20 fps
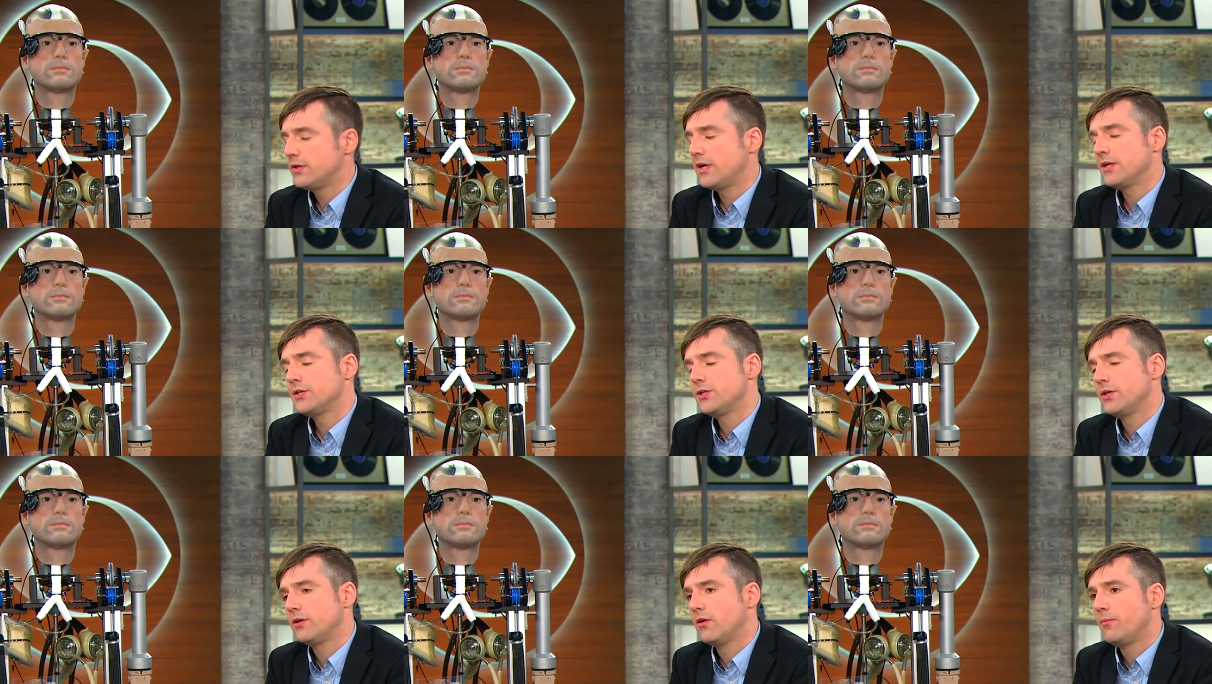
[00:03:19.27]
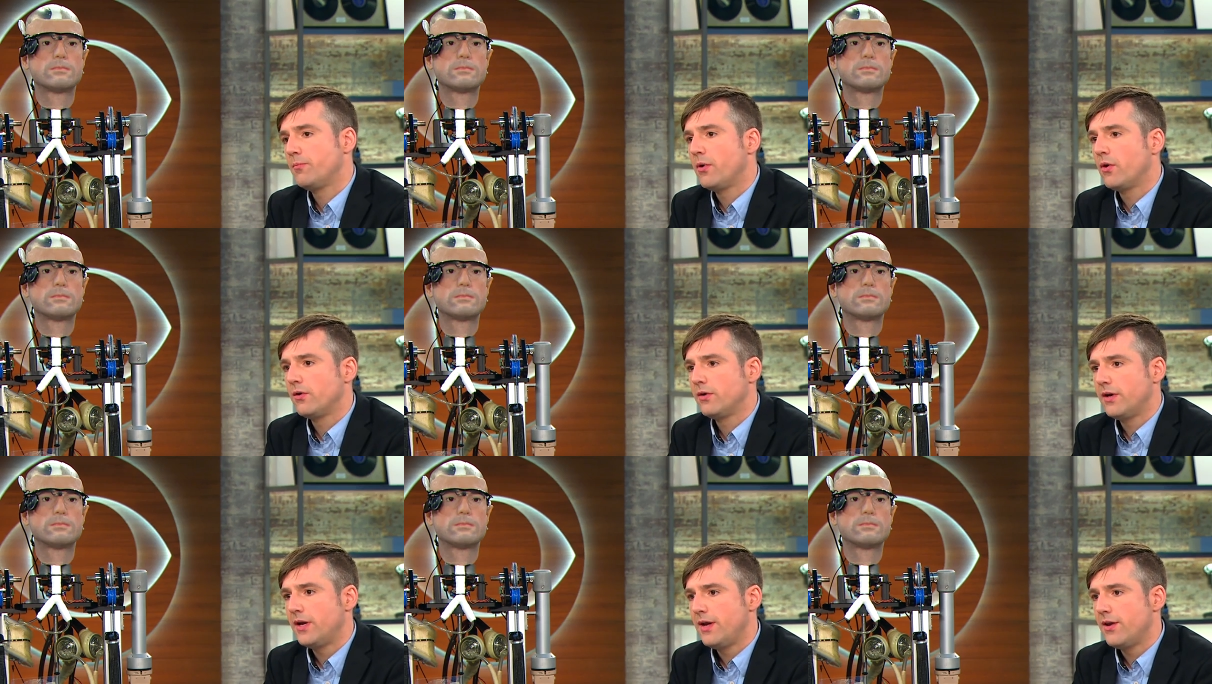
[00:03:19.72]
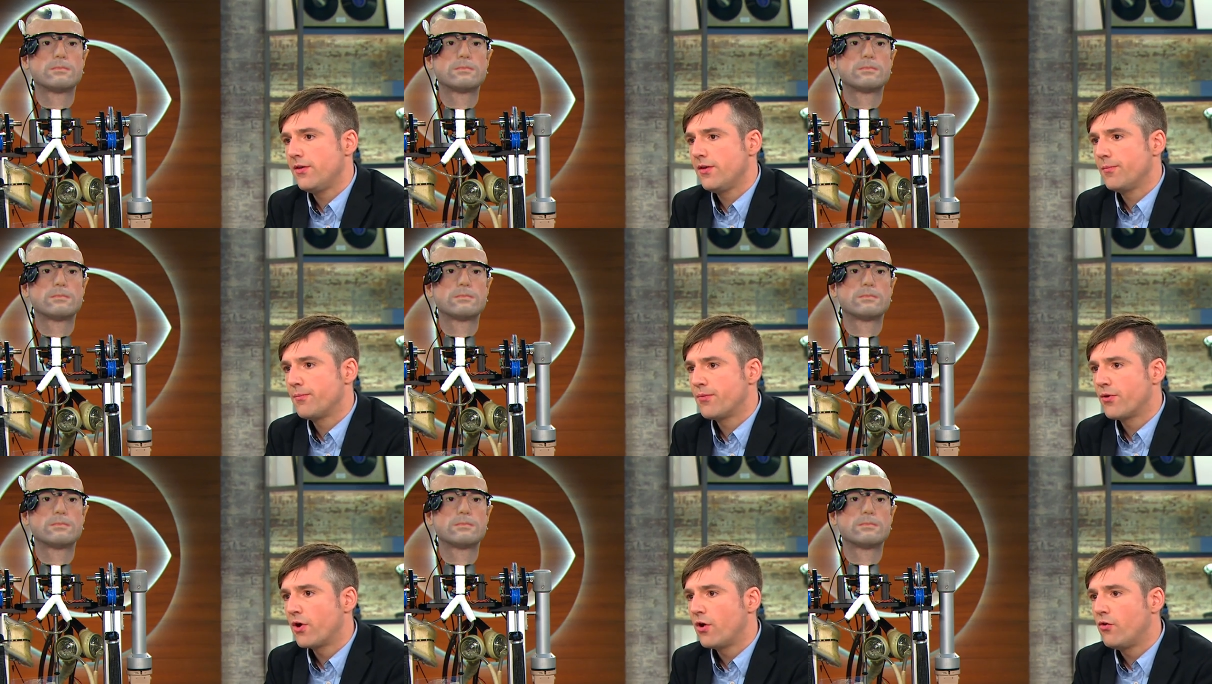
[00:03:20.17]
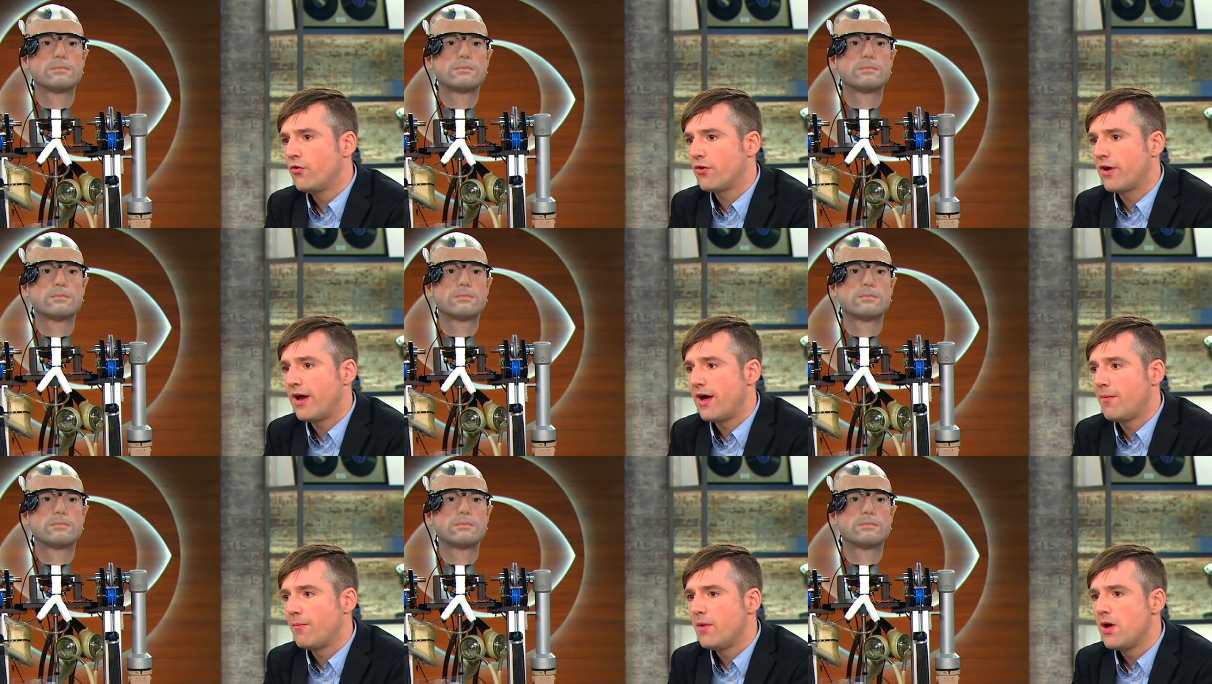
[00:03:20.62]
Speaker 1: touching upon in the
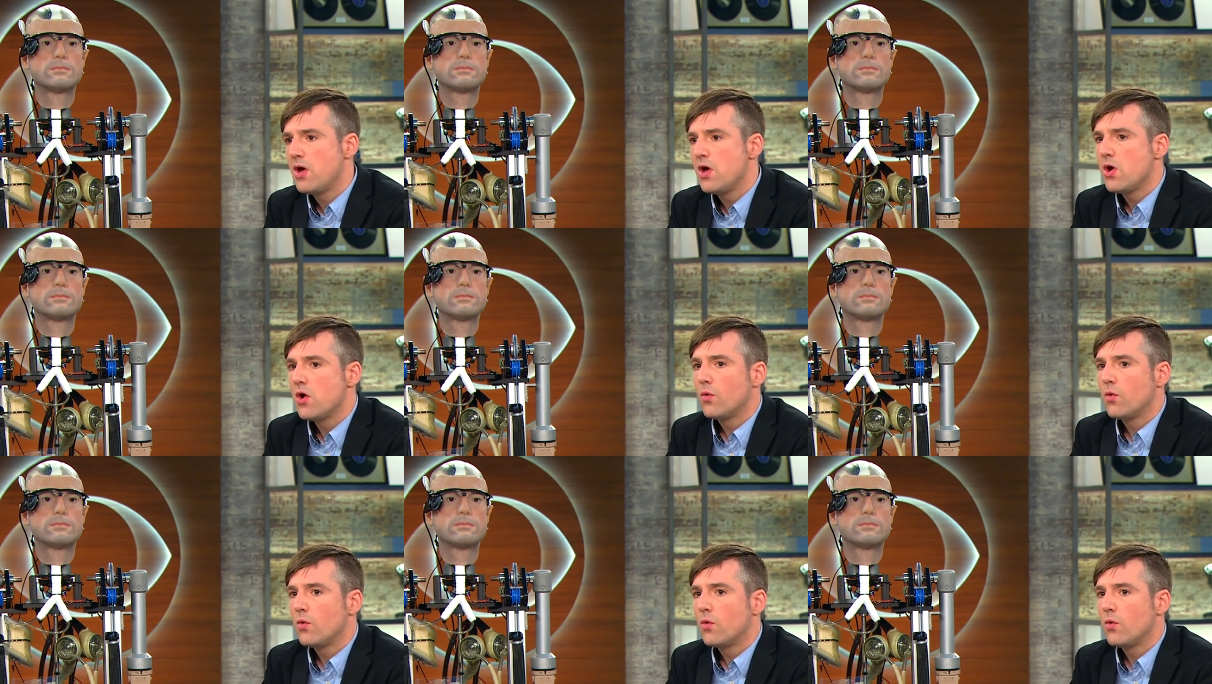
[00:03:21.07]
program.